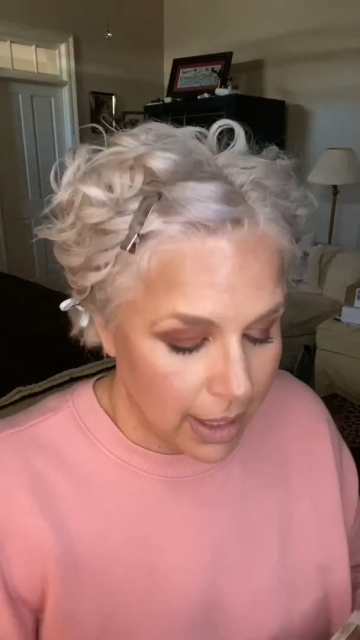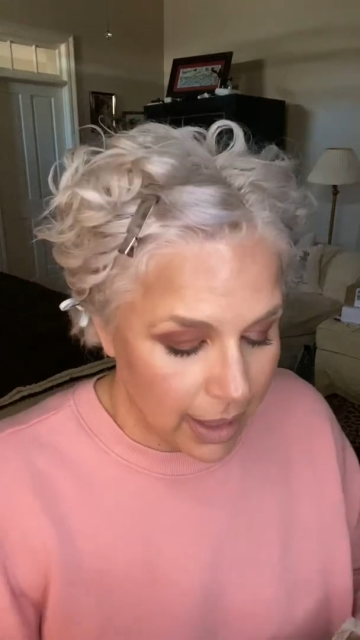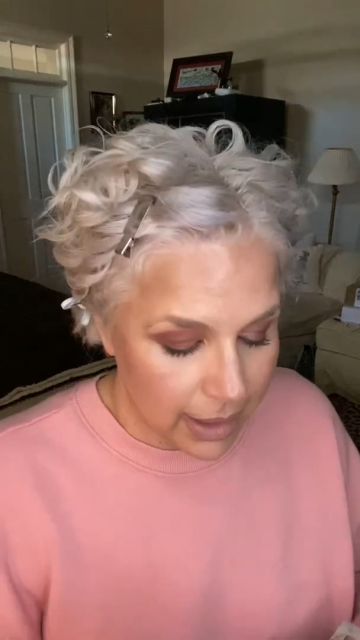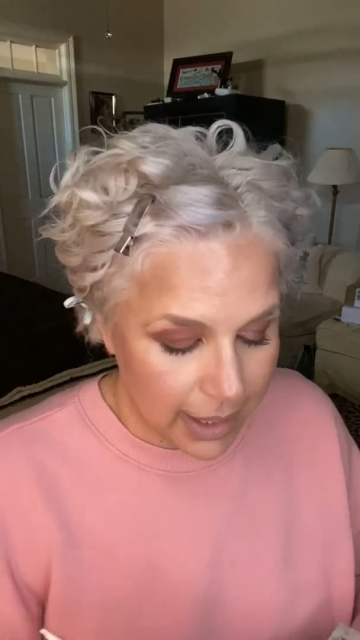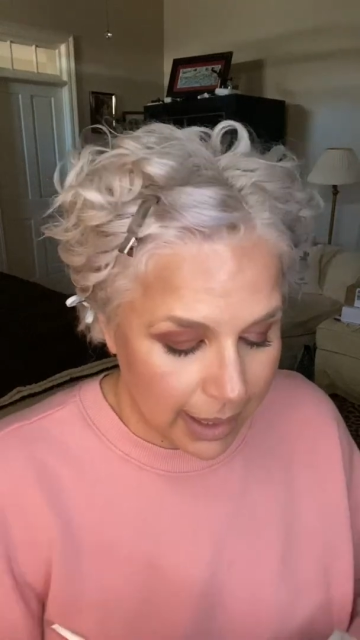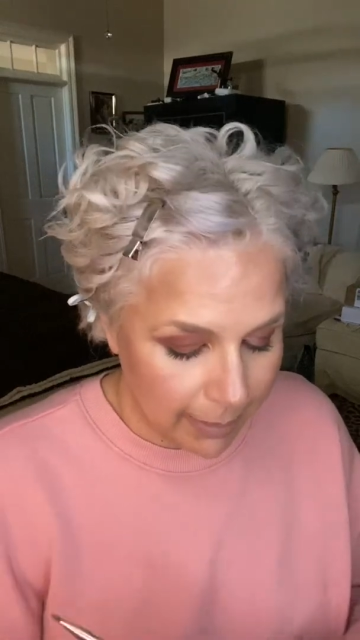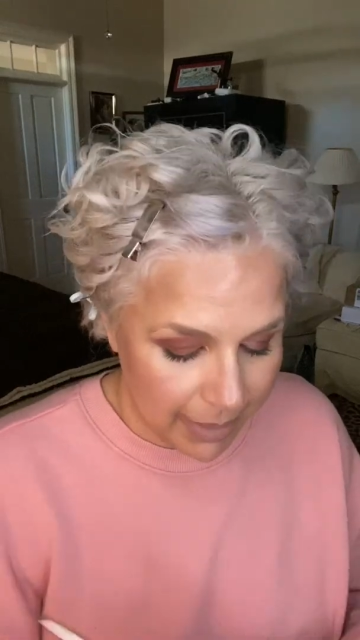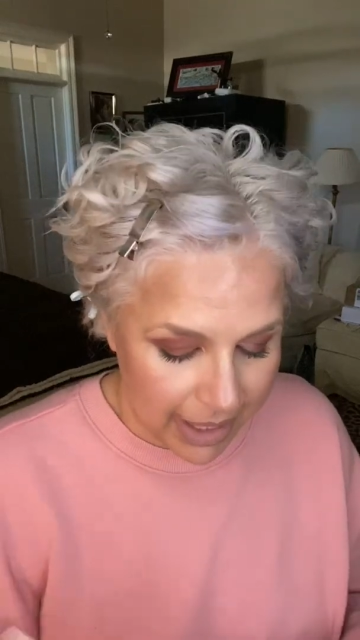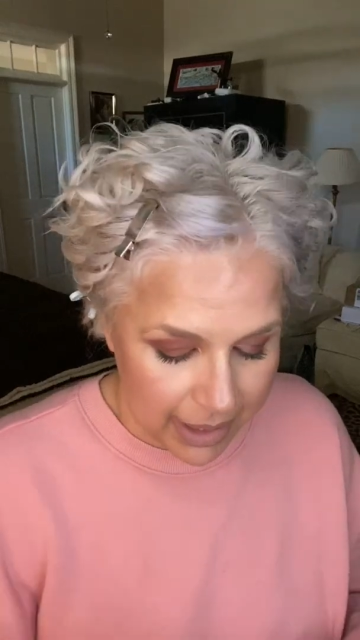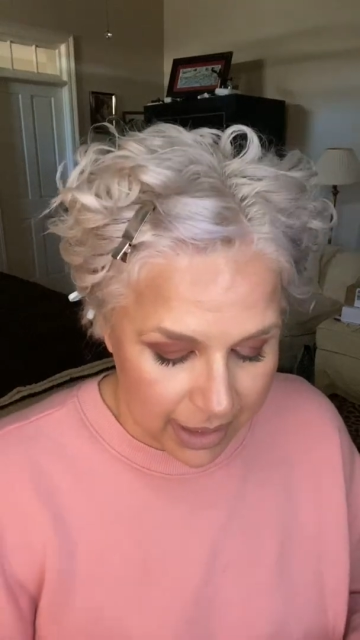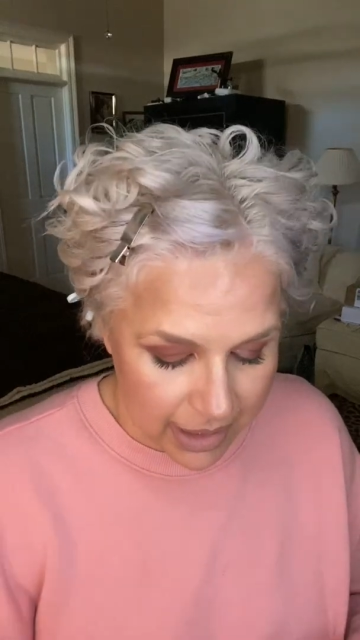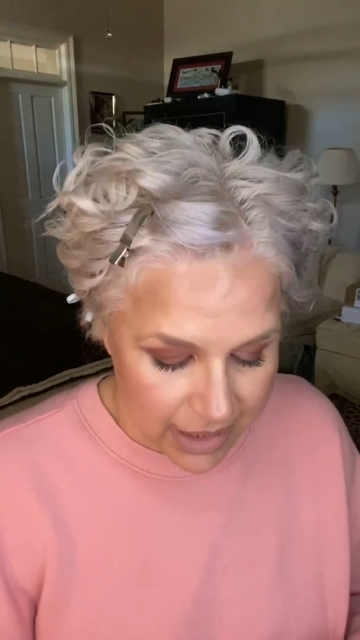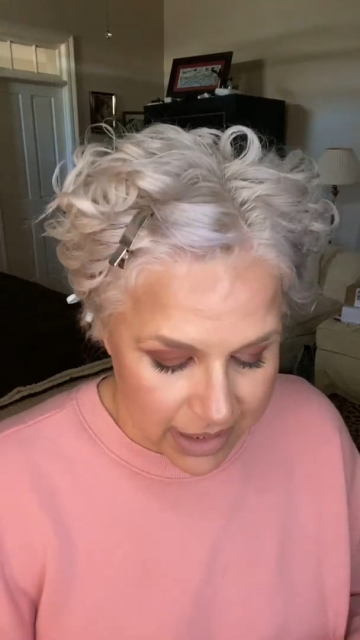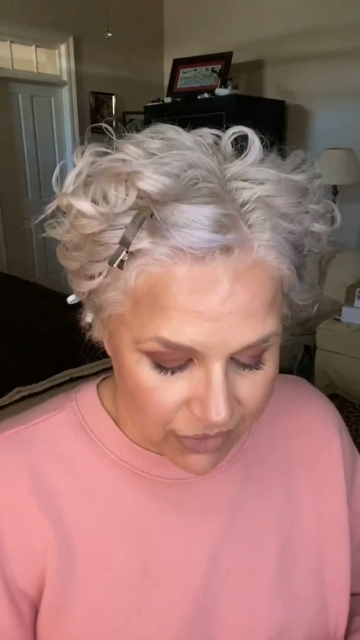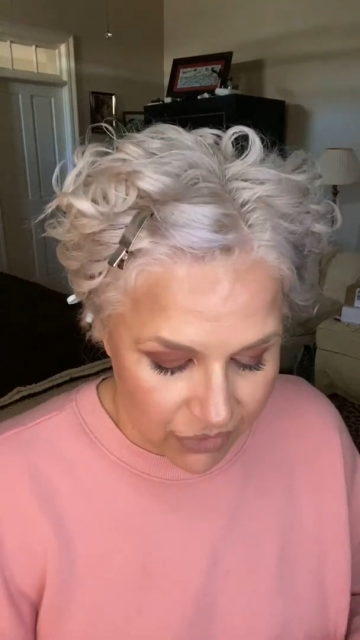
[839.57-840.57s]
that I'm making
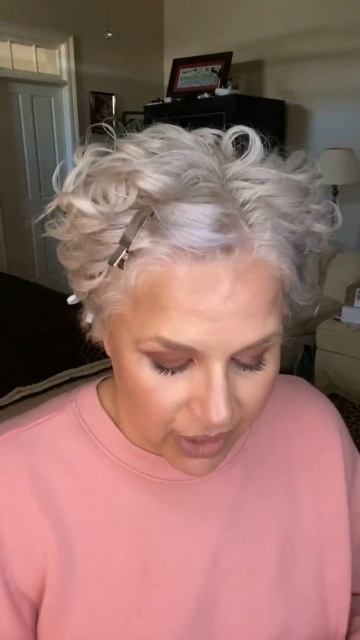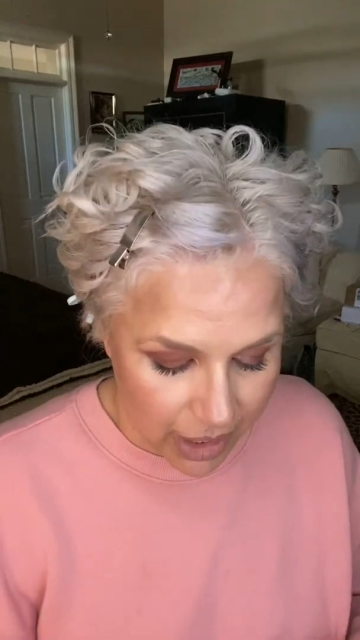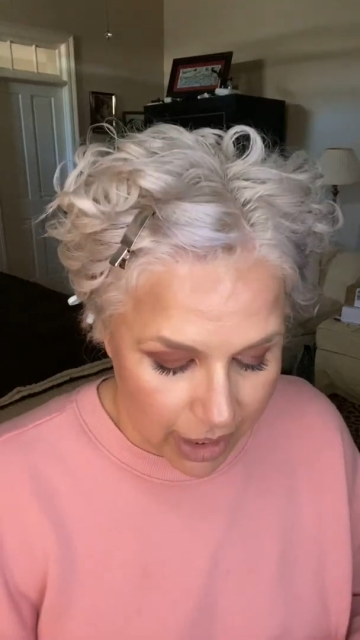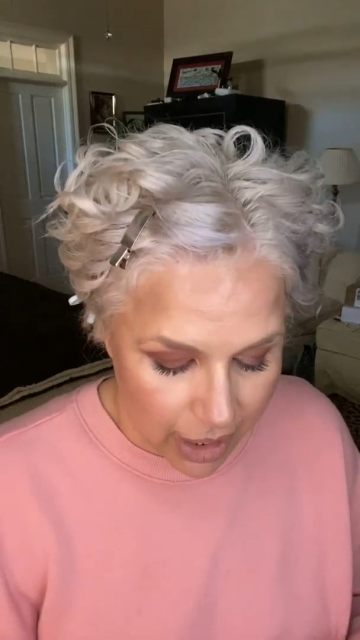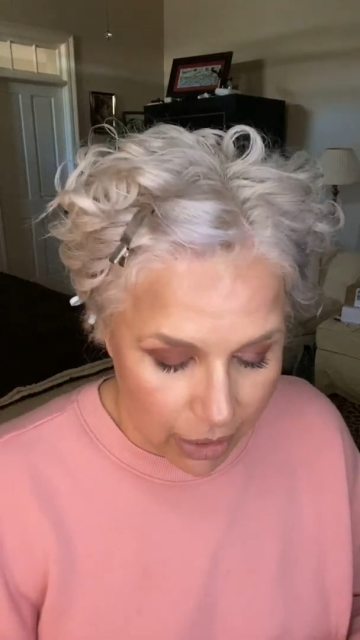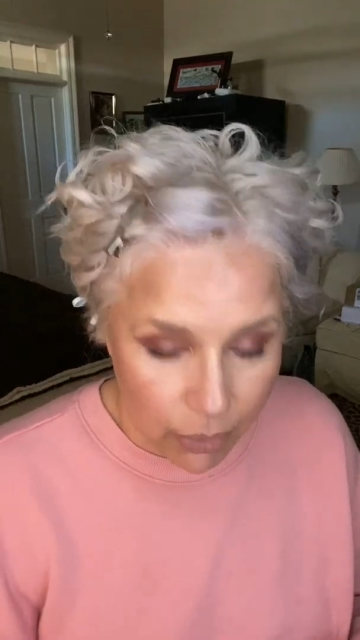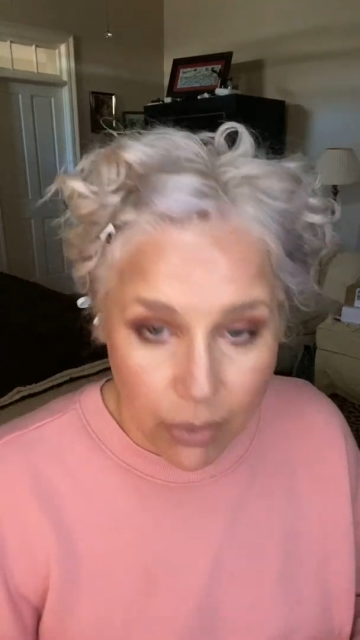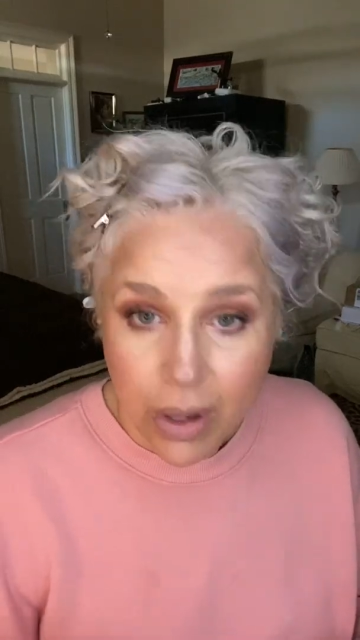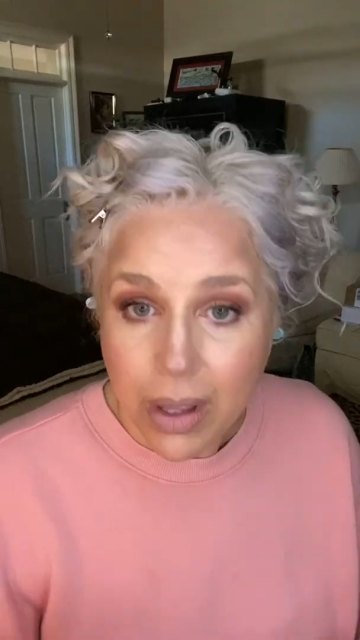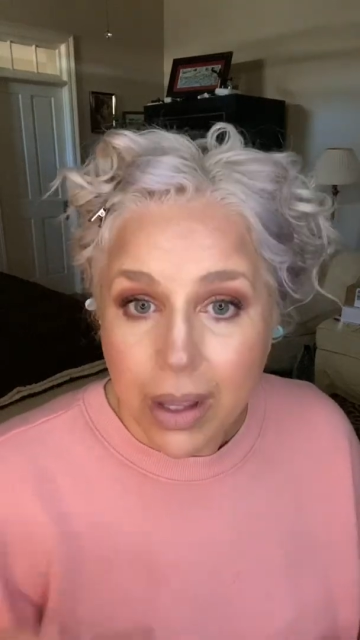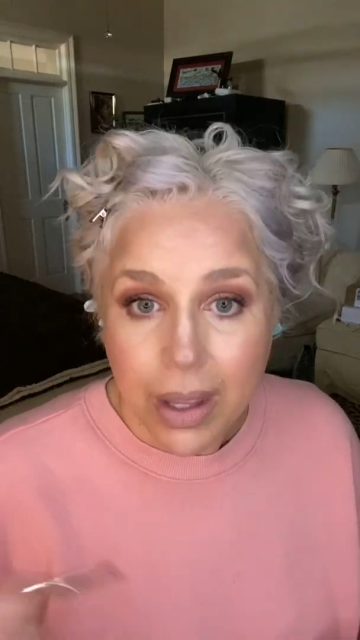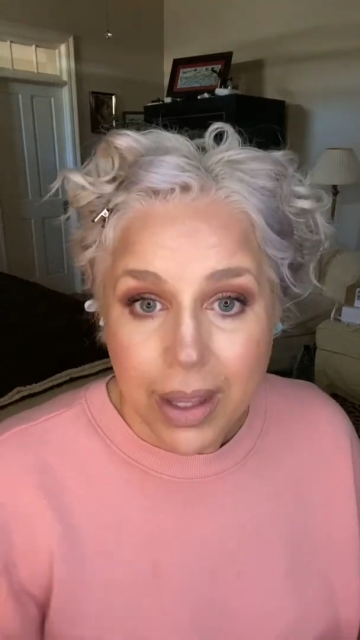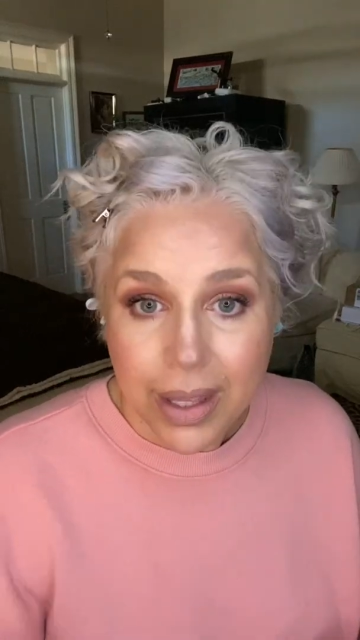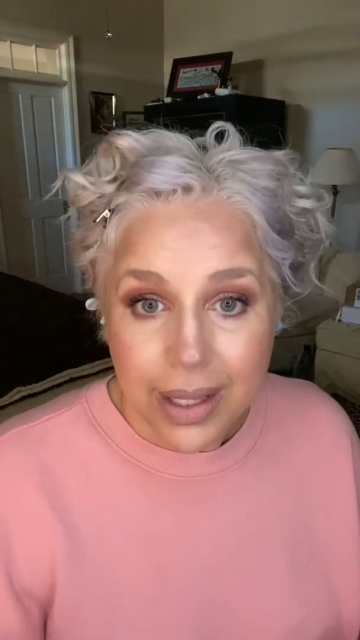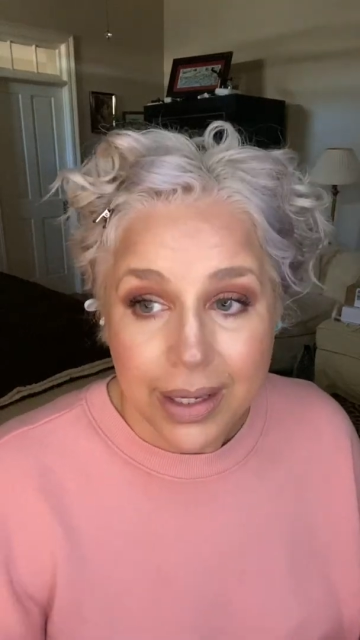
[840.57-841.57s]
this video,
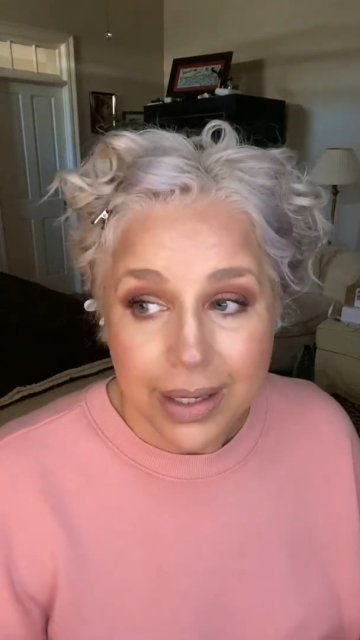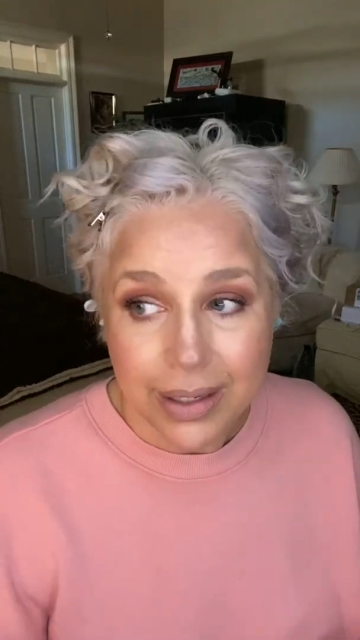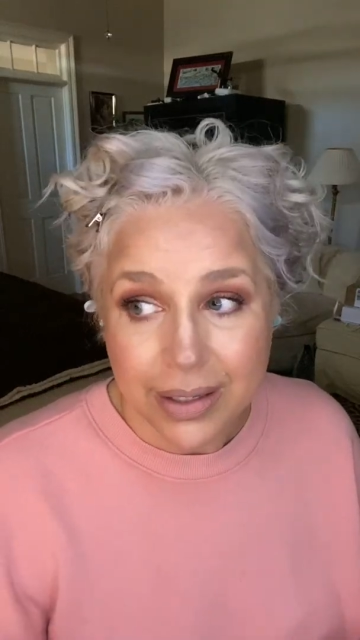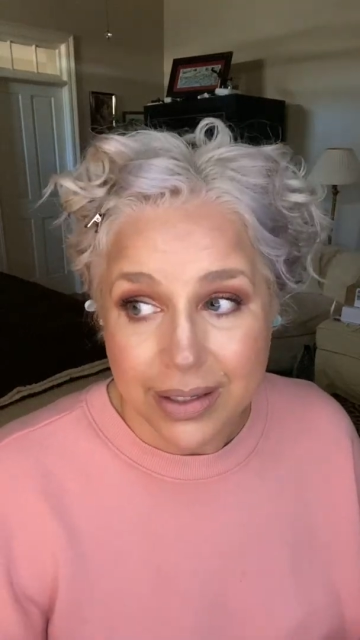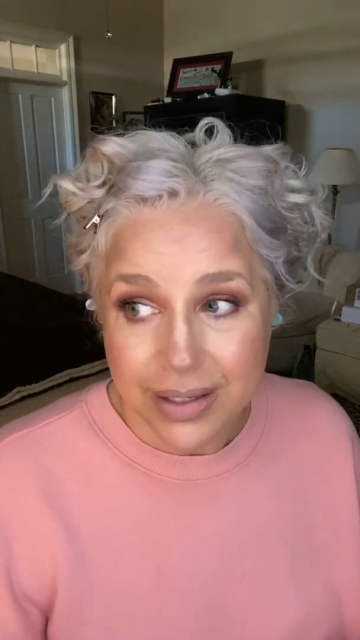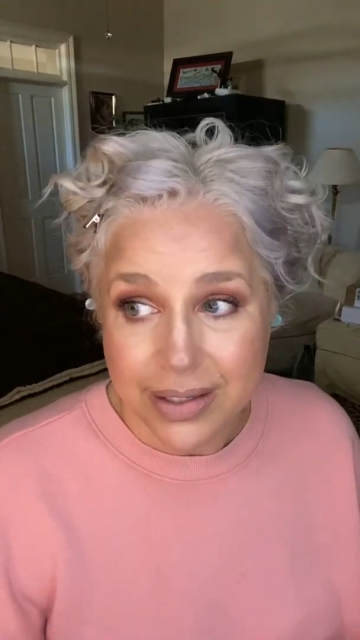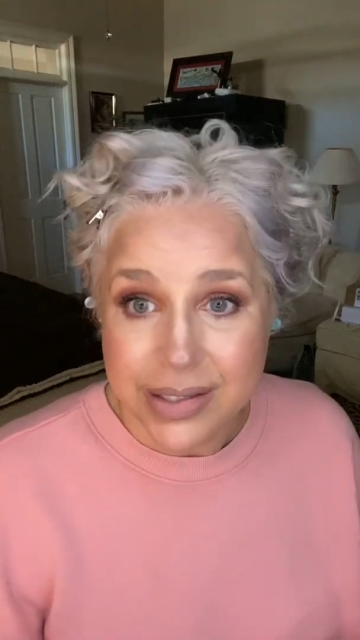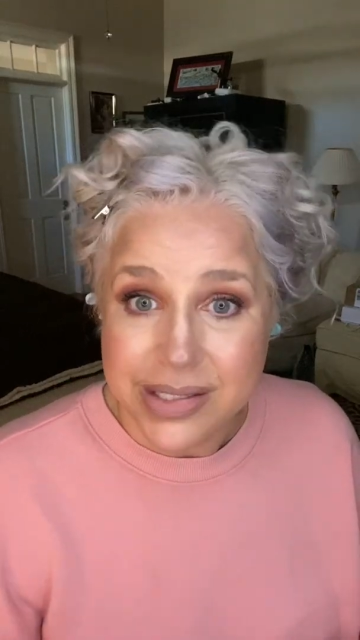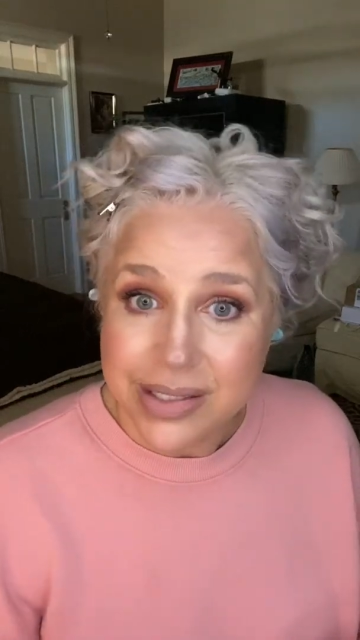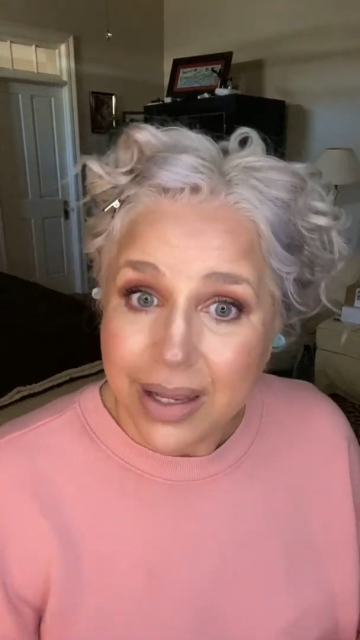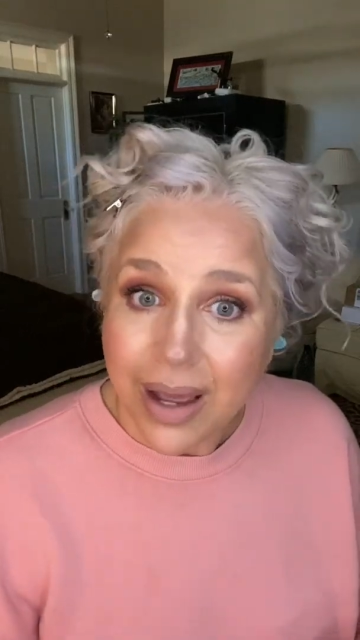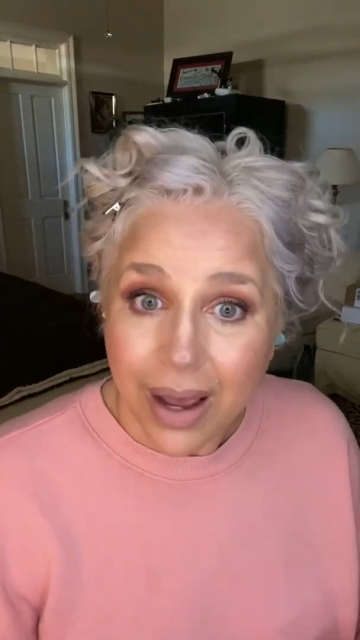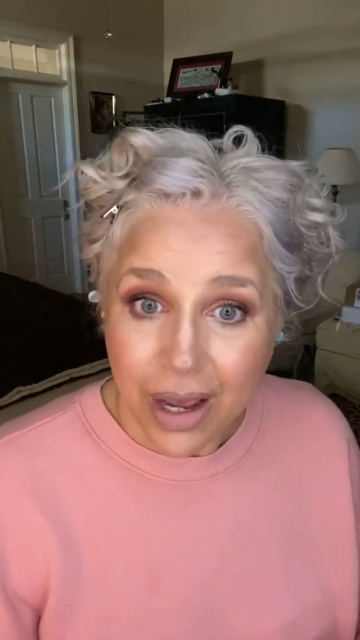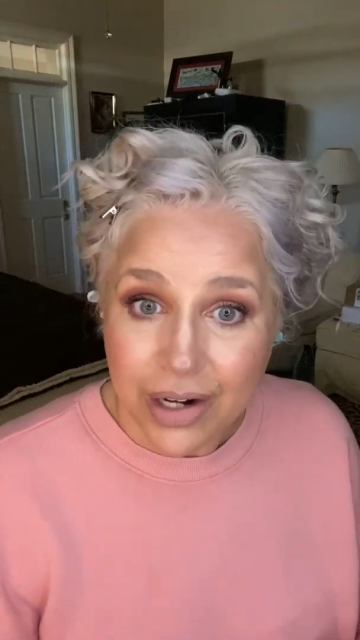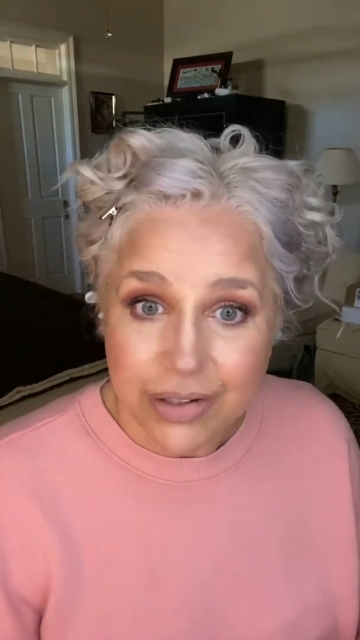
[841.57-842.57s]
it is out of